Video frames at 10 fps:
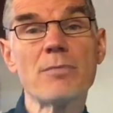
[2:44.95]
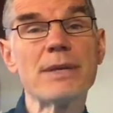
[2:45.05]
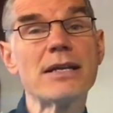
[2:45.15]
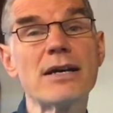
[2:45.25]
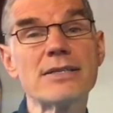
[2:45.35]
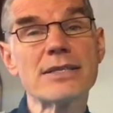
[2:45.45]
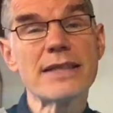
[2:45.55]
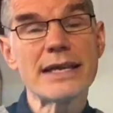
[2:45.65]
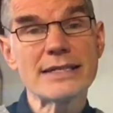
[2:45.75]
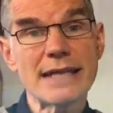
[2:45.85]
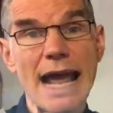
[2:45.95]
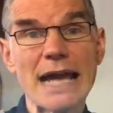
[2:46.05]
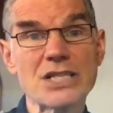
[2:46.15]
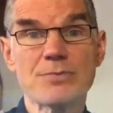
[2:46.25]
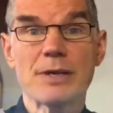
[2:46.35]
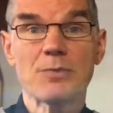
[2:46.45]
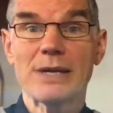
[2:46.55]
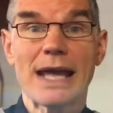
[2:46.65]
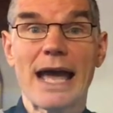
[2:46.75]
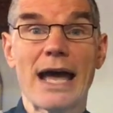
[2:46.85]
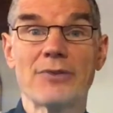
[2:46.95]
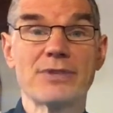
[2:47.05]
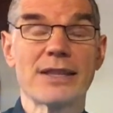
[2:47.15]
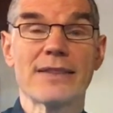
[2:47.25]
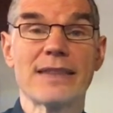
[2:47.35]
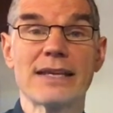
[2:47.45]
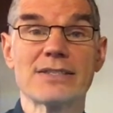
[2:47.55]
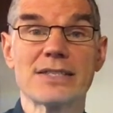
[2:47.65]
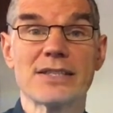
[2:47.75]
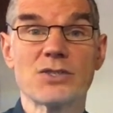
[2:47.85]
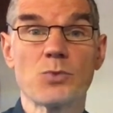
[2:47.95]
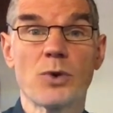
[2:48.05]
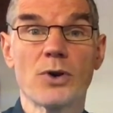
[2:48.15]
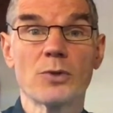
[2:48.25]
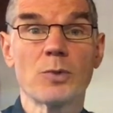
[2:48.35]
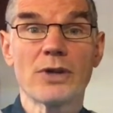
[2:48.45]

Because of the attachment we have to the things of this world.